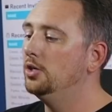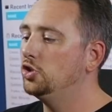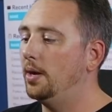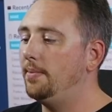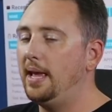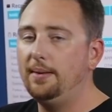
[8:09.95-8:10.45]

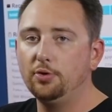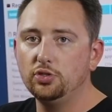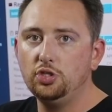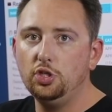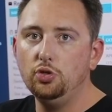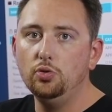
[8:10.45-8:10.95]
So I'm able
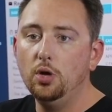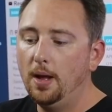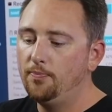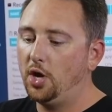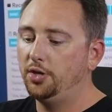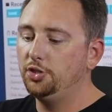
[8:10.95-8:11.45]
to
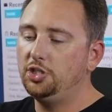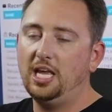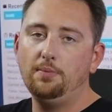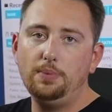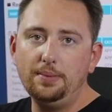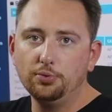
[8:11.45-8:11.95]

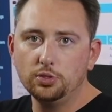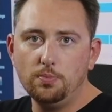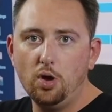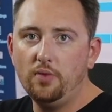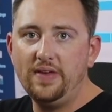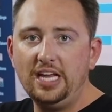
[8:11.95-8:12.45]
understand people's
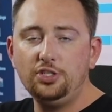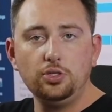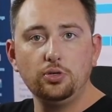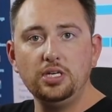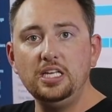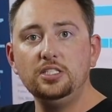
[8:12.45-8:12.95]

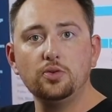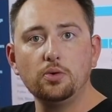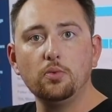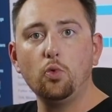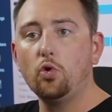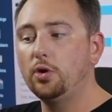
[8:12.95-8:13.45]
motivational needs and
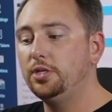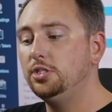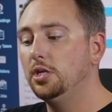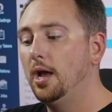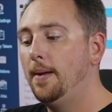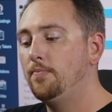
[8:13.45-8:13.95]

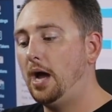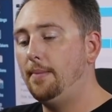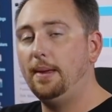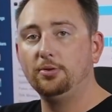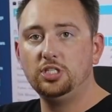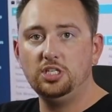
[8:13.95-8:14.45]
rewards.
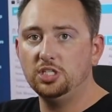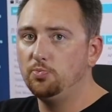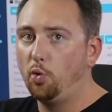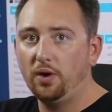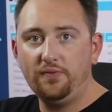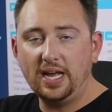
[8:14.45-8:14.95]
I'm able to just
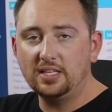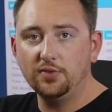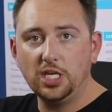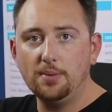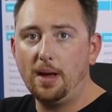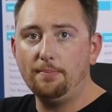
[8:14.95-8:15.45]
more
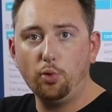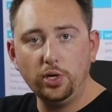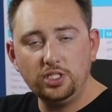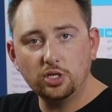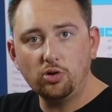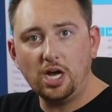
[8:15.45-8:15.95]
effectively get my
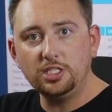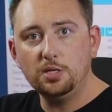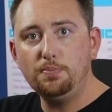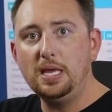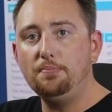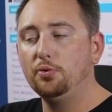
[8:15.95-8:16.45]
points across
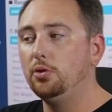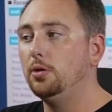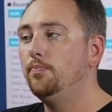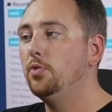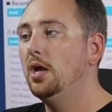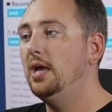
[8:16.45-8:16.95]
to
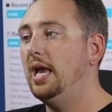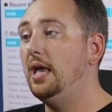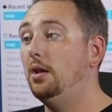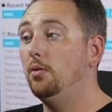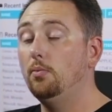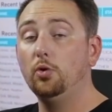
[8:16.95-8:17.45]
people.
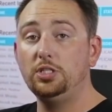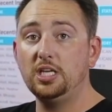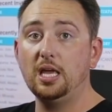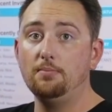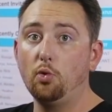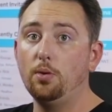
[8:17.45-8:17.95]
And once
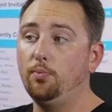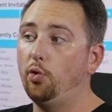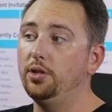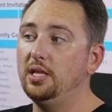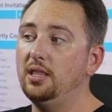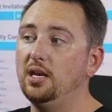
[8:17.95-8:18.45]
again, more
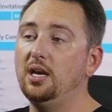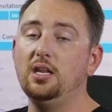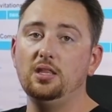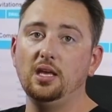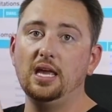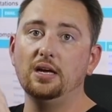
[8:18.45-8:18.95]
importantly than
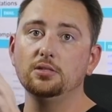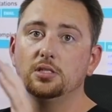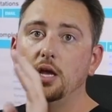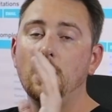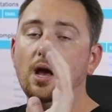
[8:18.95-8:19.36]
anything else,